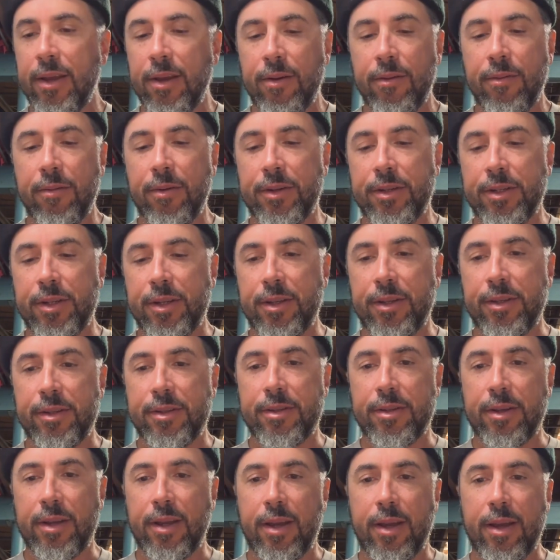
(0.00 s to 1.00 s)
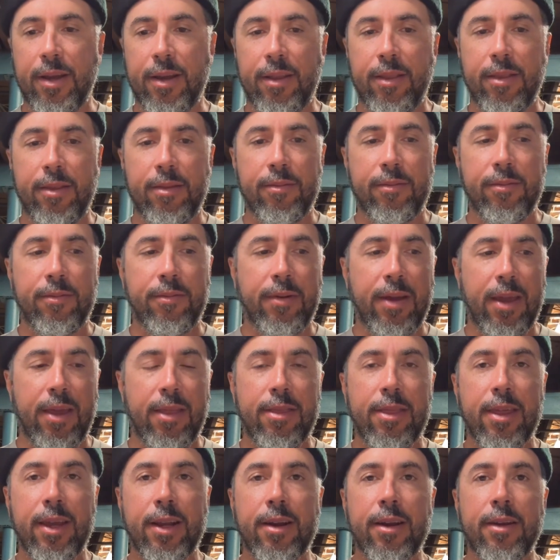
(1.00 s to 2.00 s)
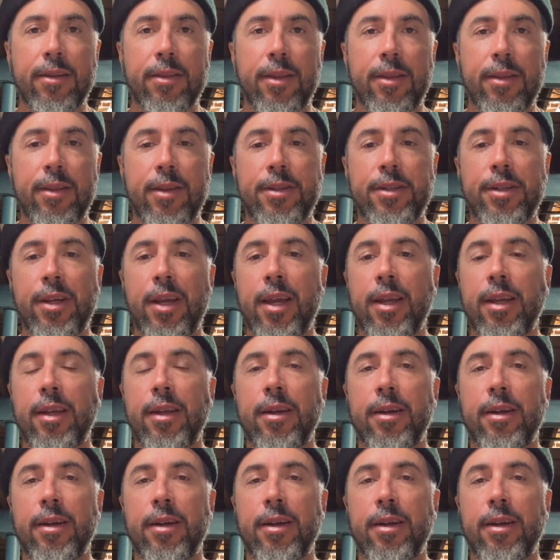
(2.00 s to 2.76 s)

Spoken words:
which is way thicker than the shank,